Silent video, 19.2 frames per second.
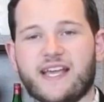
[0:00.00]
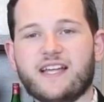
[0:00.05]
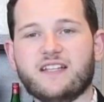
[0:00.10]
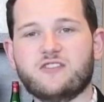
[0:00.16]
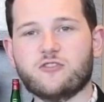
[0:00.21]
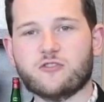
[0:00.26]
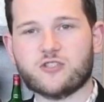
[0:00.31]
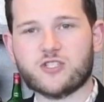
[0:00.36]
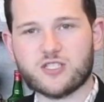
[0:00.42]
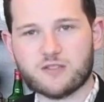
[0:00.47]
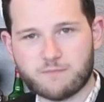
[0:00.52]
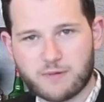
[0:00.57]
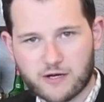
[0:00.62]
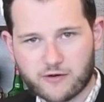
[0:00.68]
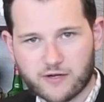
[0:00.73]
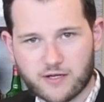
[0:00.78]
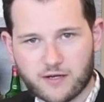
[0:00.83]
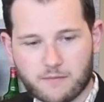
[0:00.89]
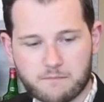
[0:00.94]
It's your
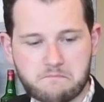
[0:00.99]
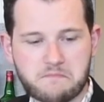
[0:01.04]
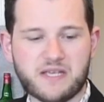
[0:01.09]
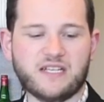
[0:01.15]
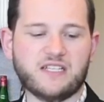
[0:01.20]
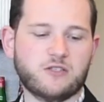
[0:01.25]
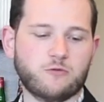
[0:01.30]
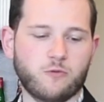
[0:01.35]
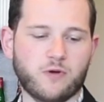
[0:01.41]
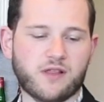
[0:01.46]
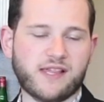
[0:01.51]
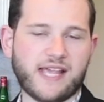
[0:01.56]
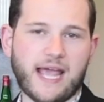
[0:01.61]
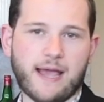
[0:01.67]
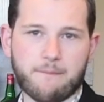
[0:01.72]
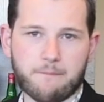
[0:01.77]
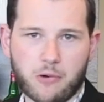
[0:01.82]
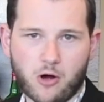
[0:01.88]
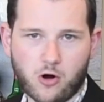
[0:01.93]
spirit mixed with
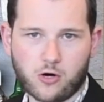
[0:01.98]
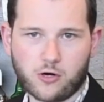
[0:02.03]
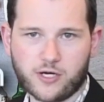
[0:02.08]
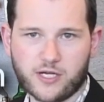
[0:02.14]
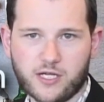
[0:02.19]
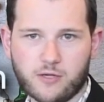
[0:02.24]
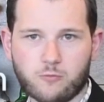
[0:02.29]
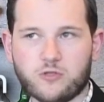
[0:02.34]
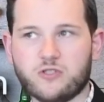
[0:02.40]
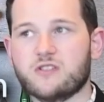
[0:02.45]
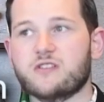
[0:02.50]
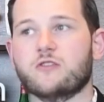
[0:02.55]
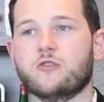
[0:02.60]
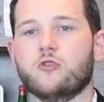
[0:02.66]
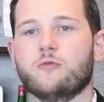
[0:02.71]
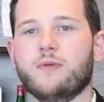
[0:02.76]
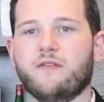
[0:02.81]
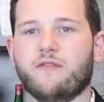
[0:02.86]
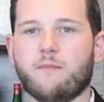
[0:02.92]
Campari, which is a
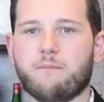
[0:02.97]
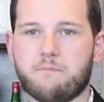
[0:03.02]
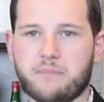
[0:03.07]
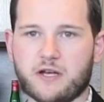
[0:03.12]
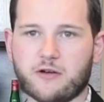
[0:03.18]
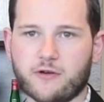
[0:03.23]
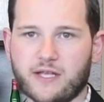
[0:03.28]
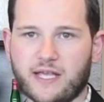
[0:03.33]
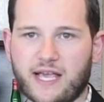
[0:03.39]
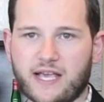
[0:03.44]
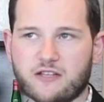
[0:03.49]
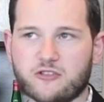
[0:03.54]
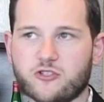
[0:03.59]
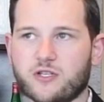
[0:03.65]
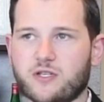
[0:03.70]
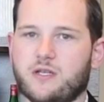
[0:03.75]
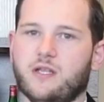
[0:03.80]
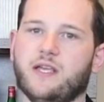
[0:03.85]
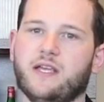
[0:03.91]
little bit of a bittering
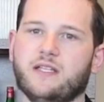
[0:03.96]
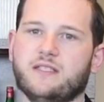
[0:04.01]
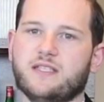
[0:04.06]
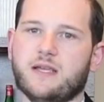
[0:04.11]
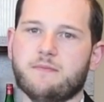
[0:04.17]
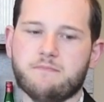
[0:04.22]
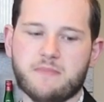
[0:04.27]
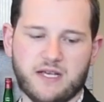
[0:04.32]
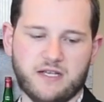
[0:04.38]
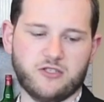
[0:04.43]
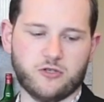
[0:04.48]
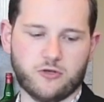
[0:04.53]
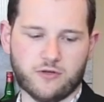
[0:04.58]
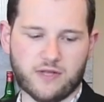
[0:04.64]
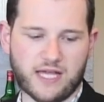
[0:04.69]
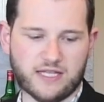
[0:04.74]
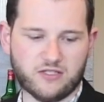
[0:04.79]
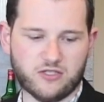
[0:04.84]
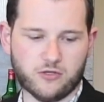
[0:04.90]
agent. It's a mixer
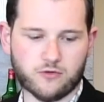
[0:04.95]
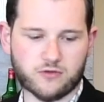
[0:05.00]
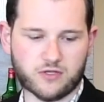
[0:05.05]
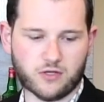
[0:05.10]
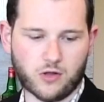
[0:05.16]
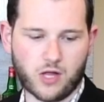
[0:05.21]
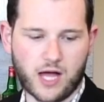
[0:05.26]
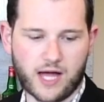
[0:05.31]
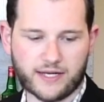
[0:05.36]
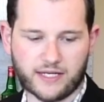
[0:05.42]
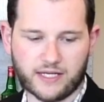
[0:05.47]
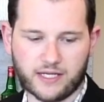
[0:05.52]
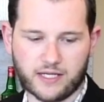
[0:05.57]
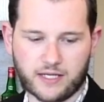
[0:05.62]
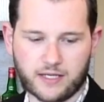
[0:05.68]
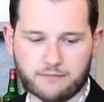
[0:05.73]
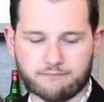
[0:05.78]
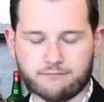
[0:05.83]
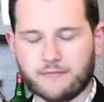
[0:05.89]
that's used a lot
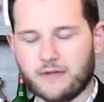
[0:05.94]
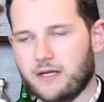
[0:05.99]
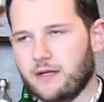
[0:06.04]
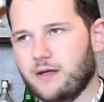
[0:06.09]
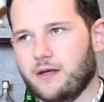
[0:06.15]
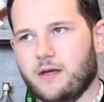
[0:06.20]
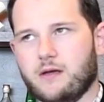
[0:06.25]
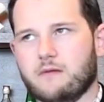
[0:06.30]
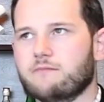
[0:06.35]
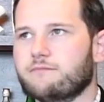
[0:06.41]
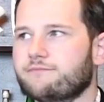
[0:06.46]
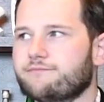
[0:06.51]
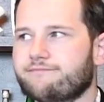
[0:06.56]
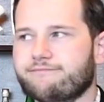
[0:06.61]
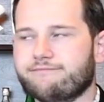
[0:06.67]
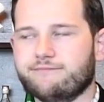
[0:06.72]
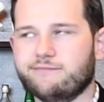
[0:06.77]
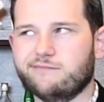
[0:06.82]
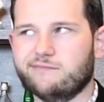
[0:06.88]
in
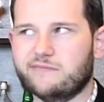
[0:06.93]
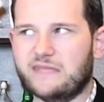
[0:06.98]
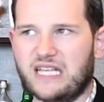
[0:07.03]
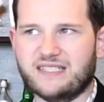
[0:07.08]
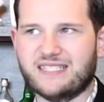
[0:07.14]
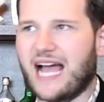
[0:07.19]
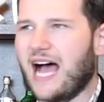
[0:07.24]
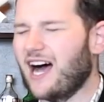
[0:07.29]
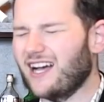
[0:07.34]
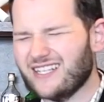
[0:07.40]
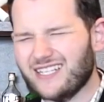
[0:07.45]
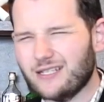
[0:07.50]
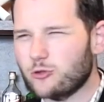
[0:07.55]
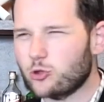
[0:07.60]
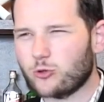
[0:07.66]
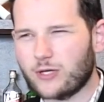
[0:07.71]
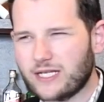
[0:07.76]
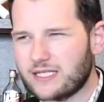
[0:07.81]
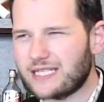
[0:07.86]
Italian
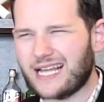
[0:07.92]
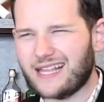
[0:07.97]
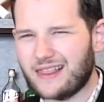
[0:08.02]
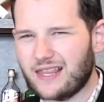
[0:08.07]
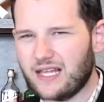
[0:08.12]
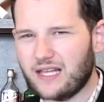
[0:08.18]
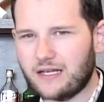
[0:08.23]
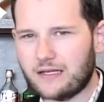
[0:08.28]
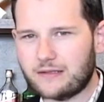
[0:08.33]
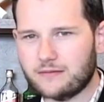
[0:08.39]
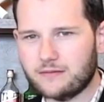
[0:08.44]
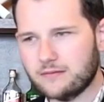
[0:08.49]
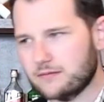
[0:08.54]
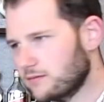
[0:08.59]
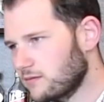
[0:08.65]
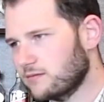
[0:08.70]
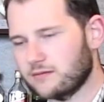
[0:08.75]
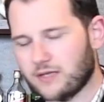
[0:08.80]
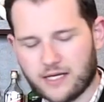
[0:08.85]
drinks, I think.
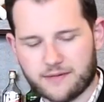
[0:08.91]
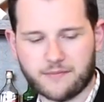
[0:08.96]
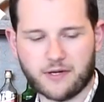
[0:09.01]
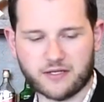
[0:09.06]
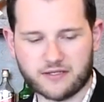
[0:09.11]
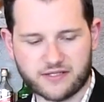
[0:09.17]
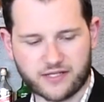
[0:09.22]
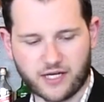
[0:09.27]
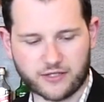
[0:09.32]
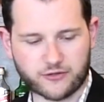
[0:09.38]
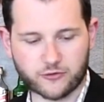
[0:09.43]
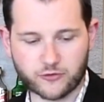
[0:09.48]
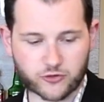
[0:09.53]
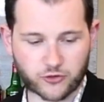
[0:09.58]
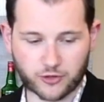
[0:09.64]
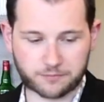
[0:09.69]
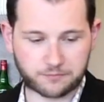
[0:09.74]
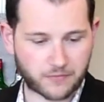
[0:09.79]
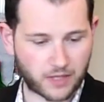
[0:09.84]
I'm honestly not too
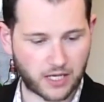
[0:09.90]
sure.